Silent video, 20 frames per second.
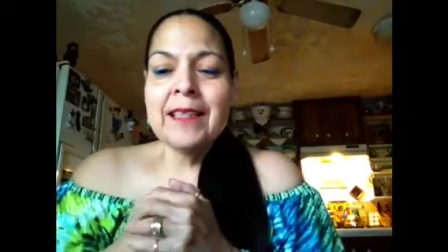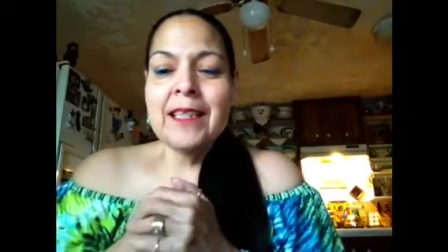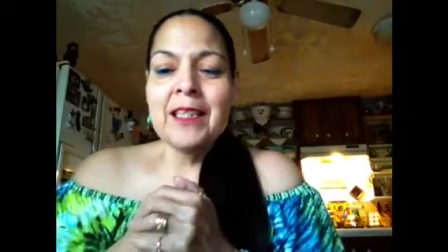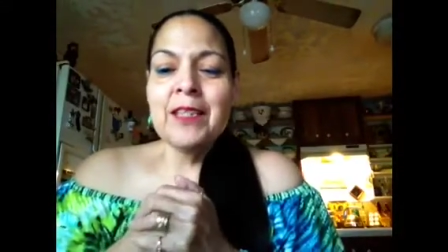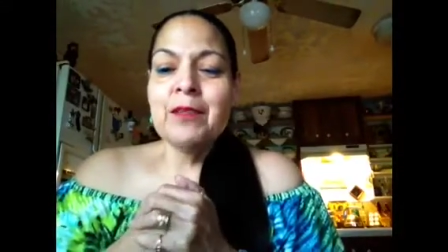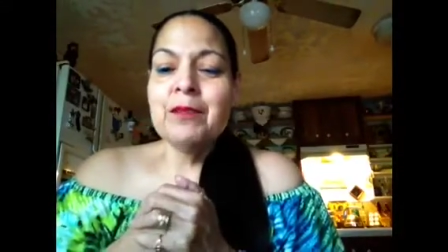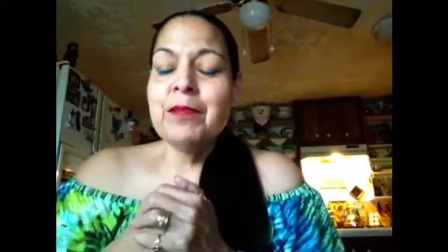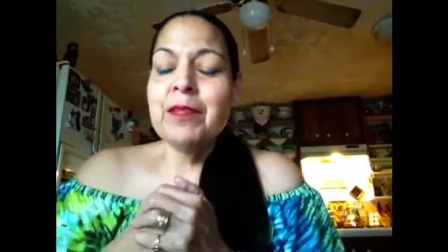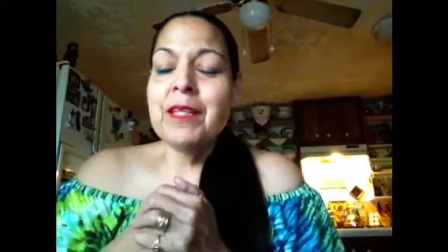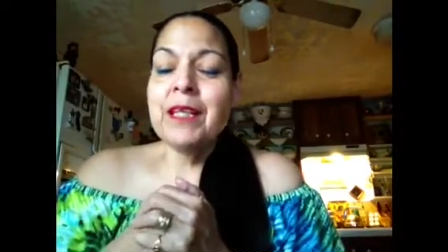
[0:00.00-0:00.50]
that
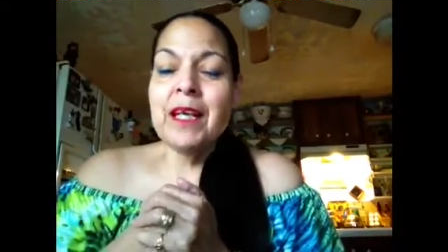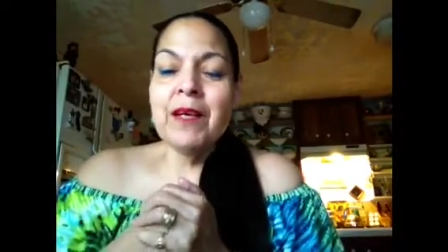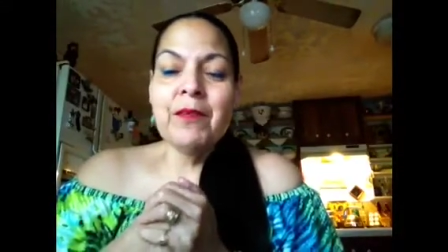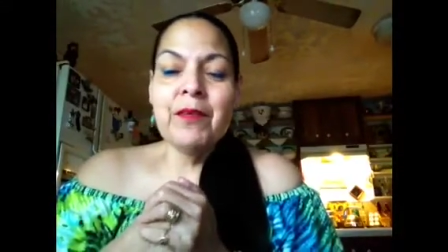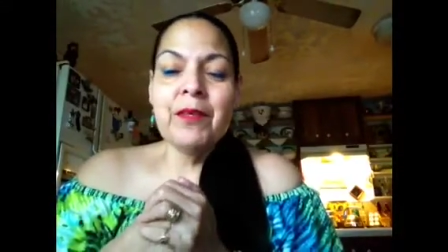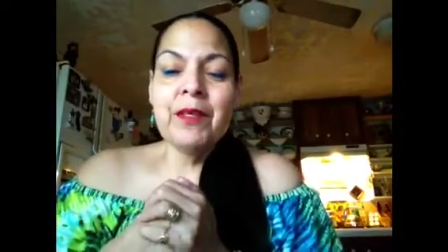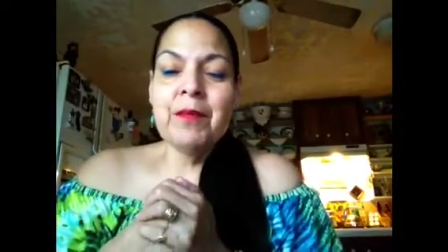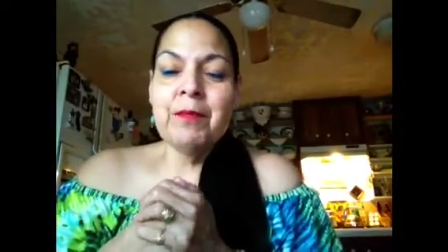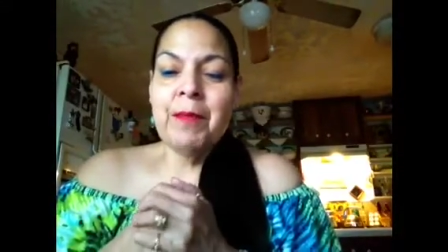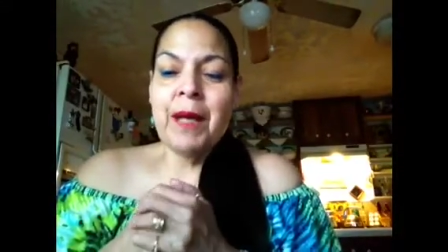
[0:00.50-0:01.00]
you
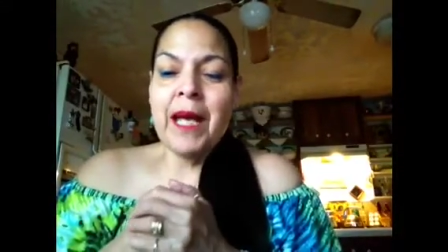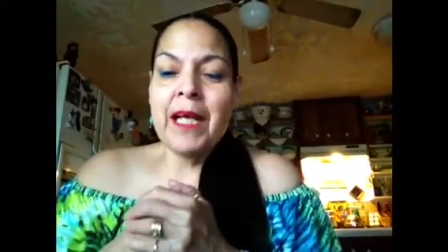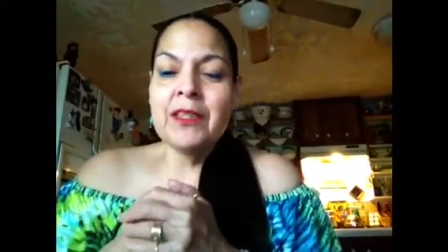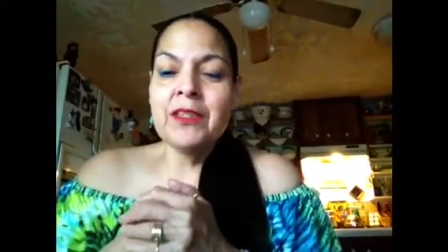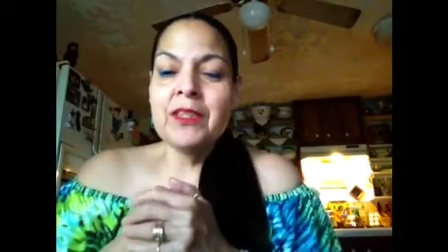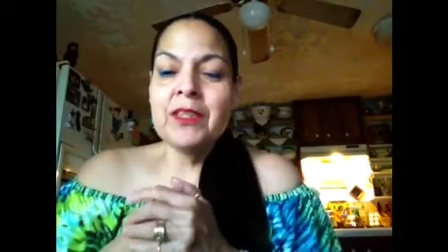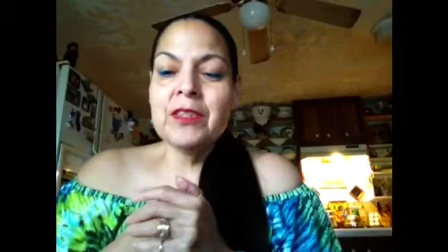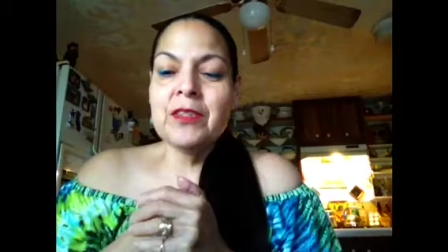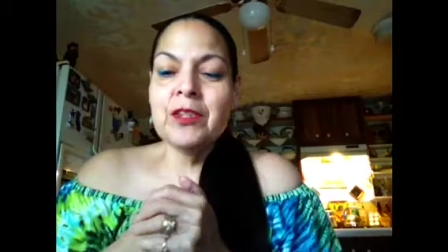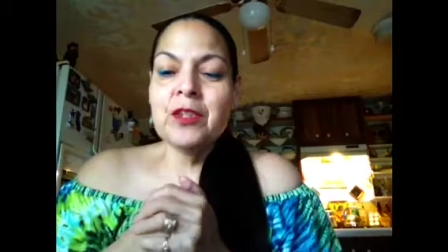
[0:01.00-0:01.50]
never
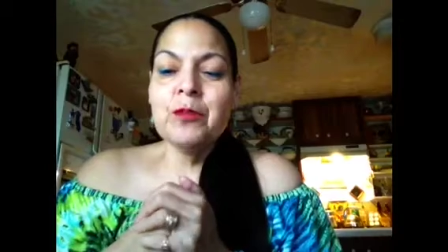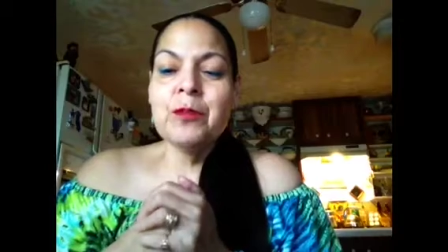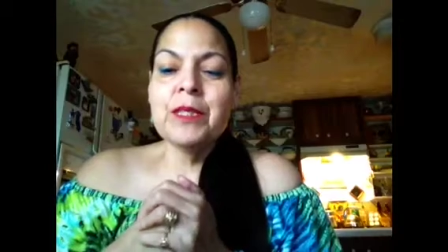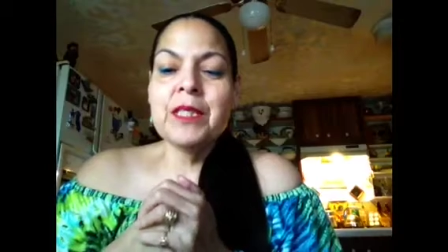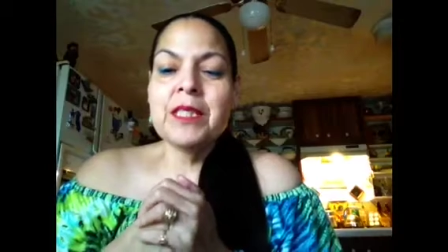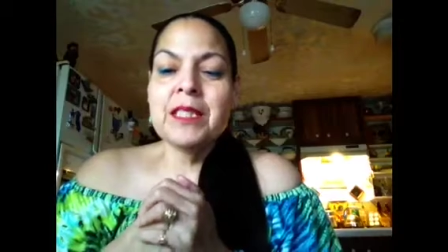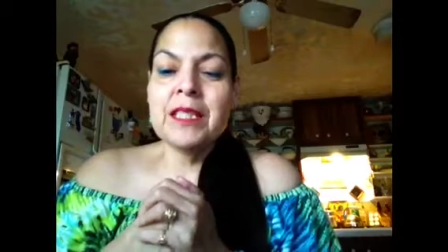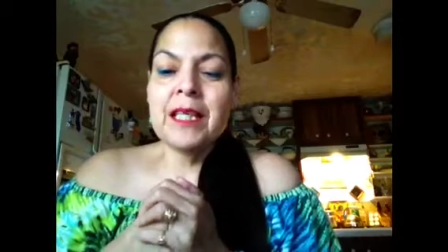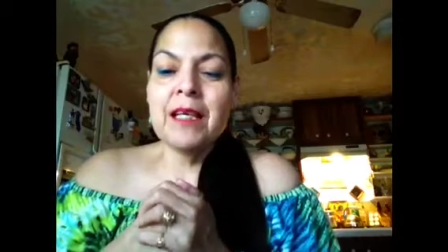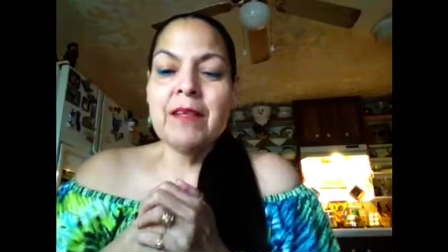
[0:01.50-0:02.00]
imagined you
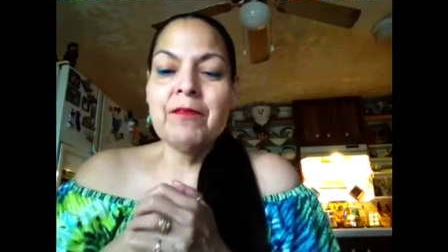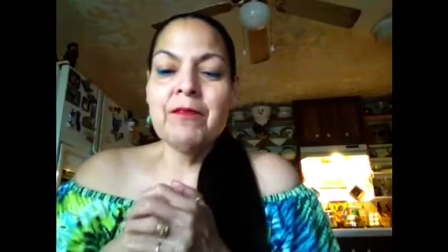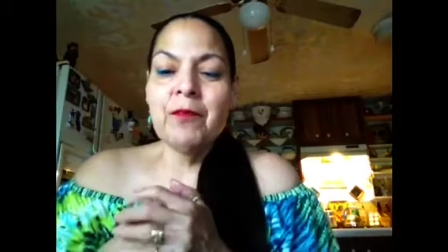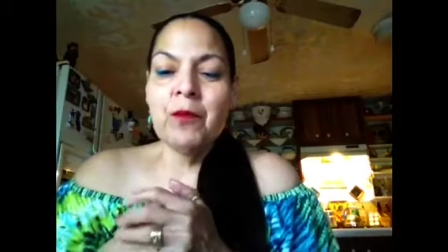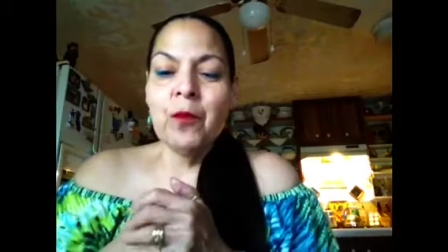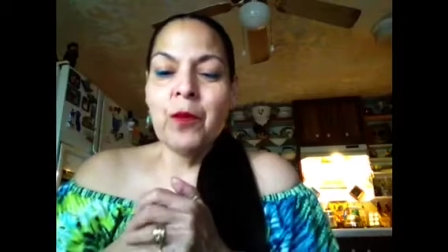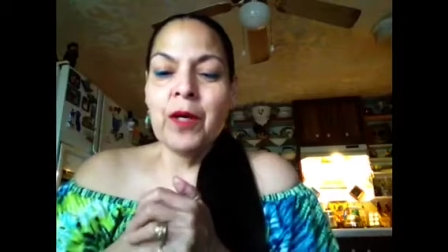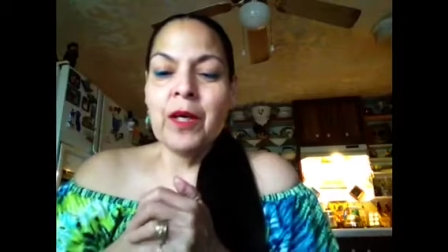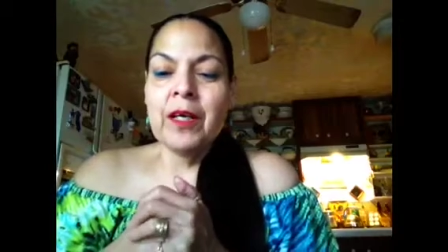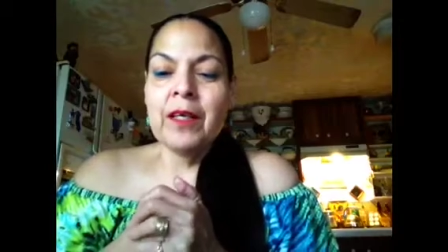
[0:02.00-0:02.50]
would set
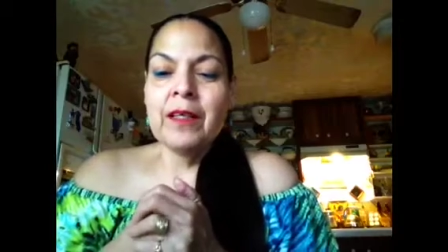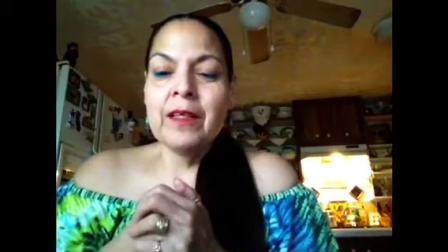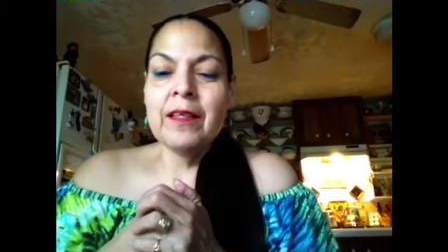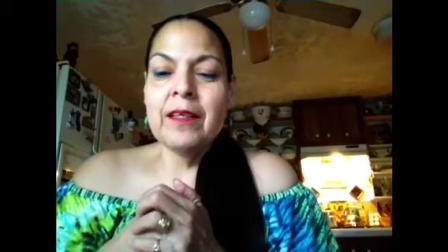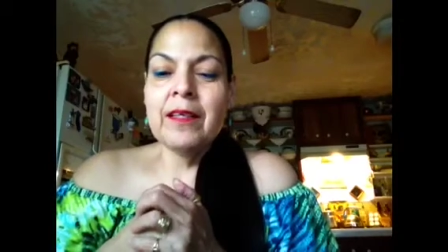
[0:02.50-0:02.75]
for